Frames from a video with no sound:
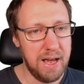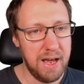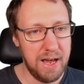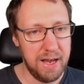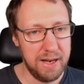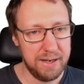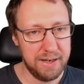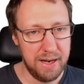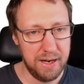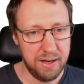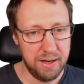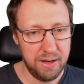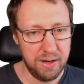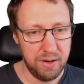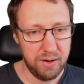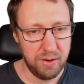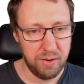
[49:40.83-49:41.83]
and
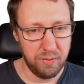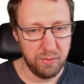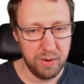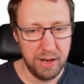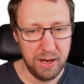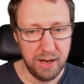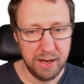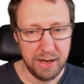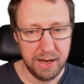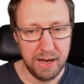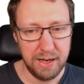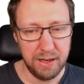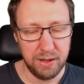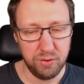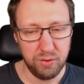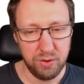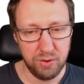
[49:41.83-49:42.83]
then we are
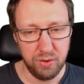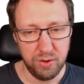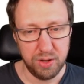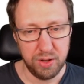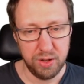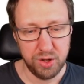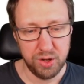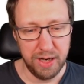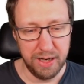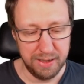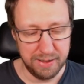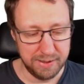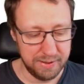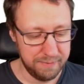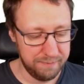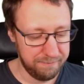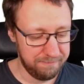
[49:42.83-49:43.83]
getting to the good channels.